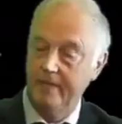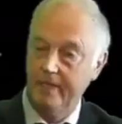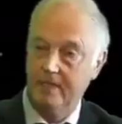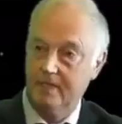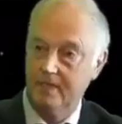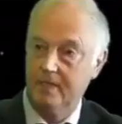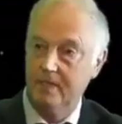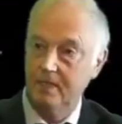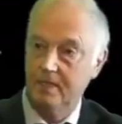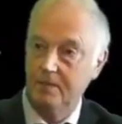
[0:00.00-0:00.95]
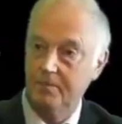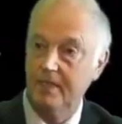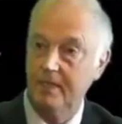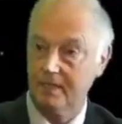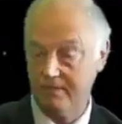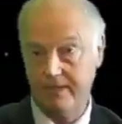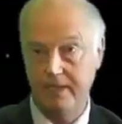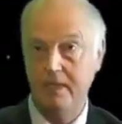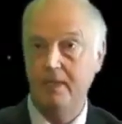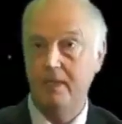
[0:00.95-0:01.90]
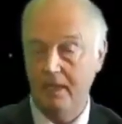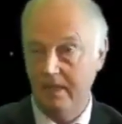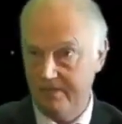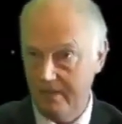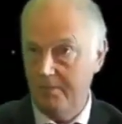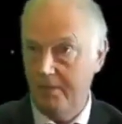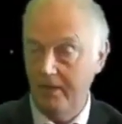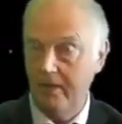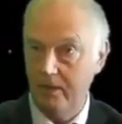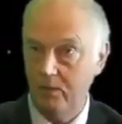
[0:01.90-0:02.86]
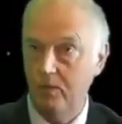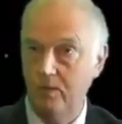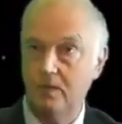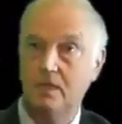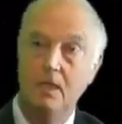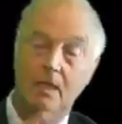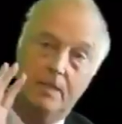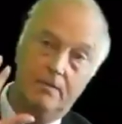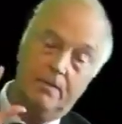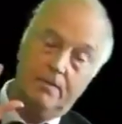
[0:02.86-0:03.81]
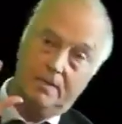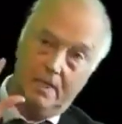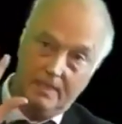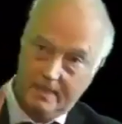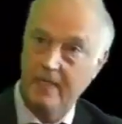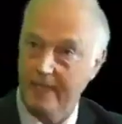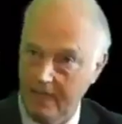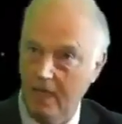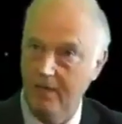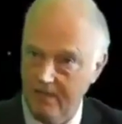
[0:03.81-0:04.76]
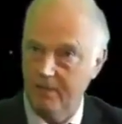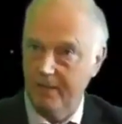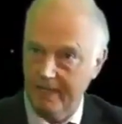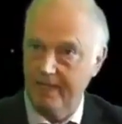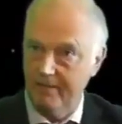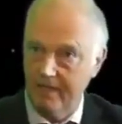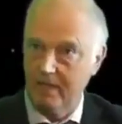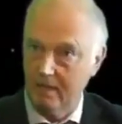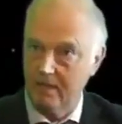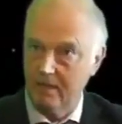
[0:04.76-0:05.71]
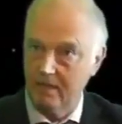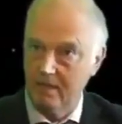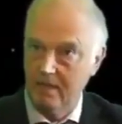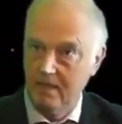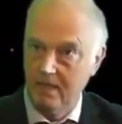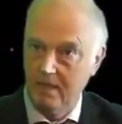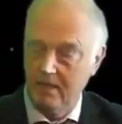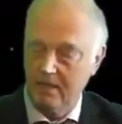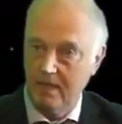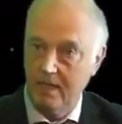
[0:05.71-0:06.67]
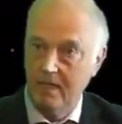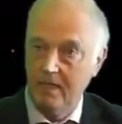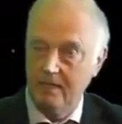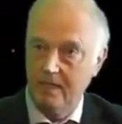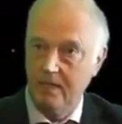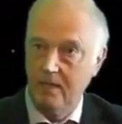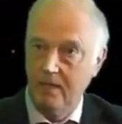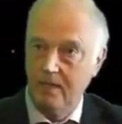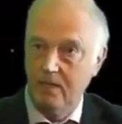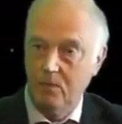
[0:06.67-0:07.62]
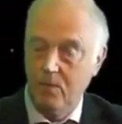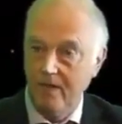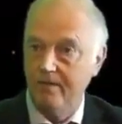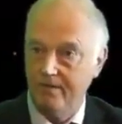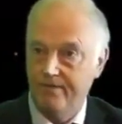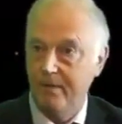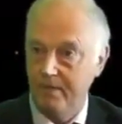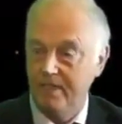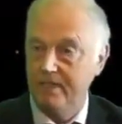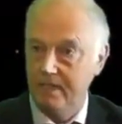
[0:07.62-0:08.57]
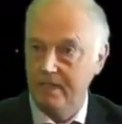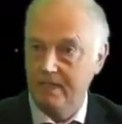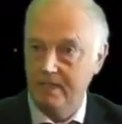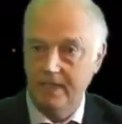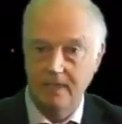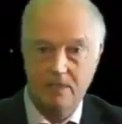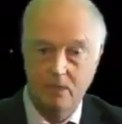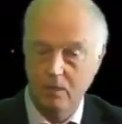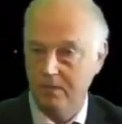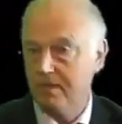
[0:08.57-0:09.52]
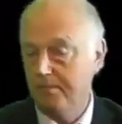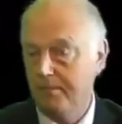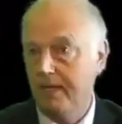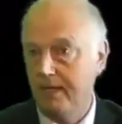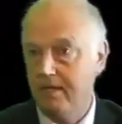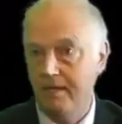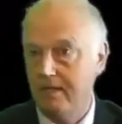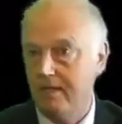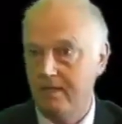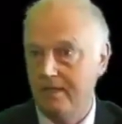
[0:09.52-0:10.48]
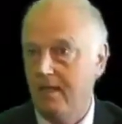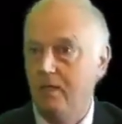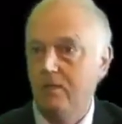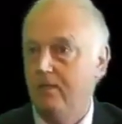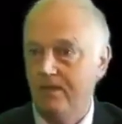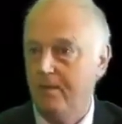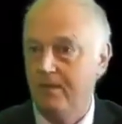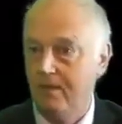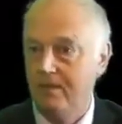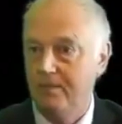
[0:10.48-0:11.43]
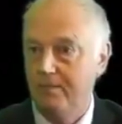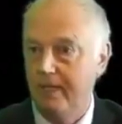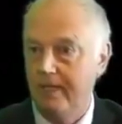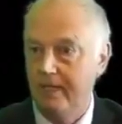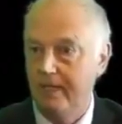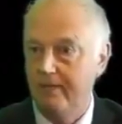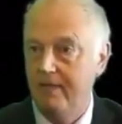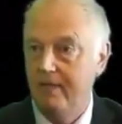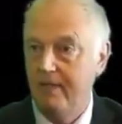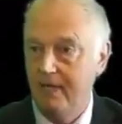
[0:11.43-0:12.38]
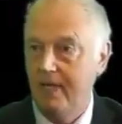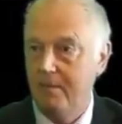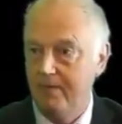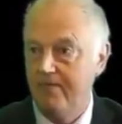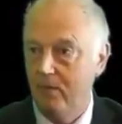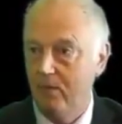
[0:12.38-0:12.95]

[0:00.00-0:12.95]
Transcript: by the next stu- stupendous event after the Napoleonic Wars. The Rothschilds take over the Bank of England. Mm-hmm. Okay? So one family dynasty gets awesome power that no family on this planet had ever had